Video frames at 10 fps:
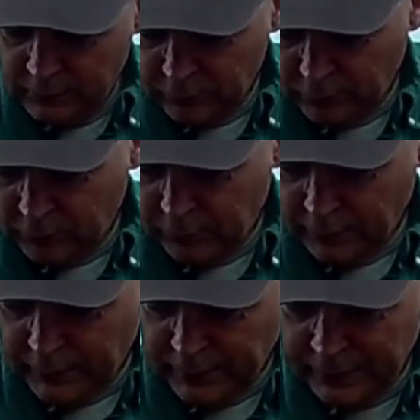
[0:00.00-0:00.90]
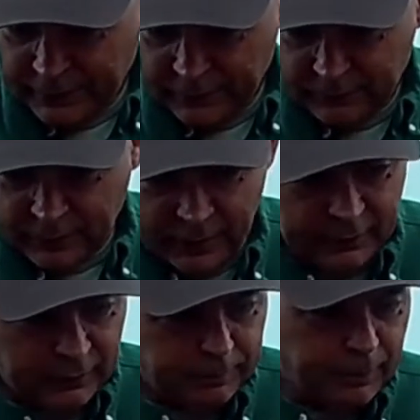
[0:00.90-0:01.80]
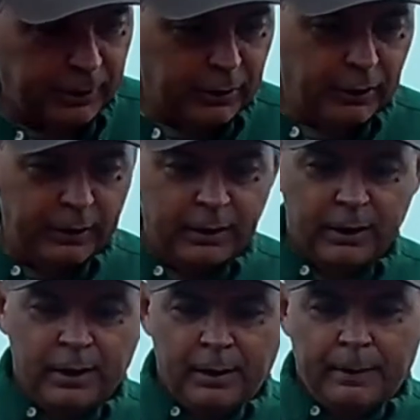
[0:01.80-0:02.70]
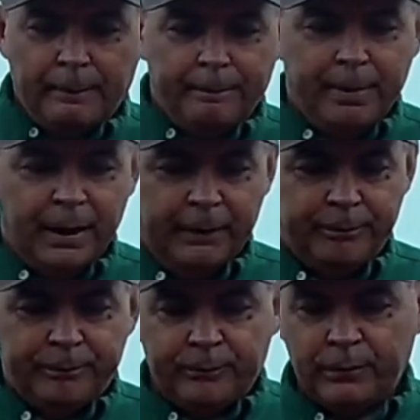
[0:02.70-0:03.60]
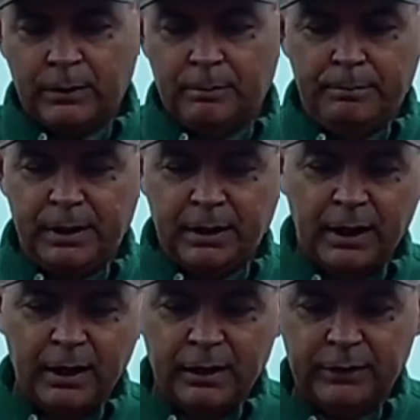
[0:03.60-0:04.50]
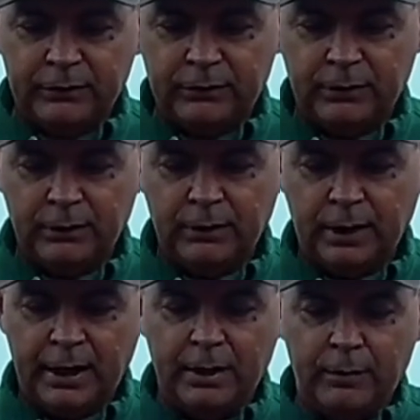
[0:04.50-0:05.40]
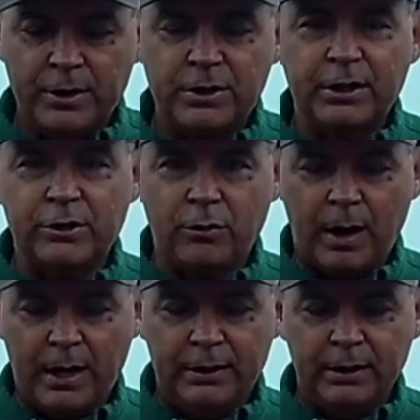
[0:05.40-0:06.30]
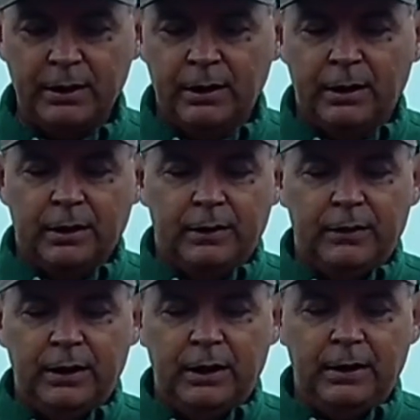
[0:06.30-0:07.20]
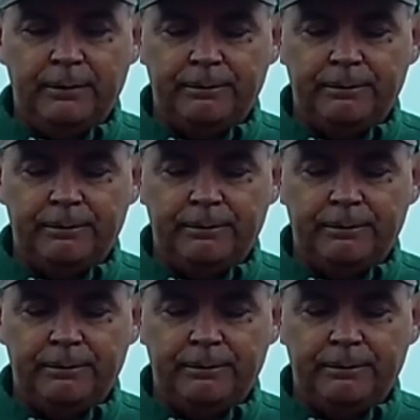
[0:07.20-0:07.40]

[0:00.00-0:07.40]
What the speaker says: So I think it's pretty good. But because I originally tried the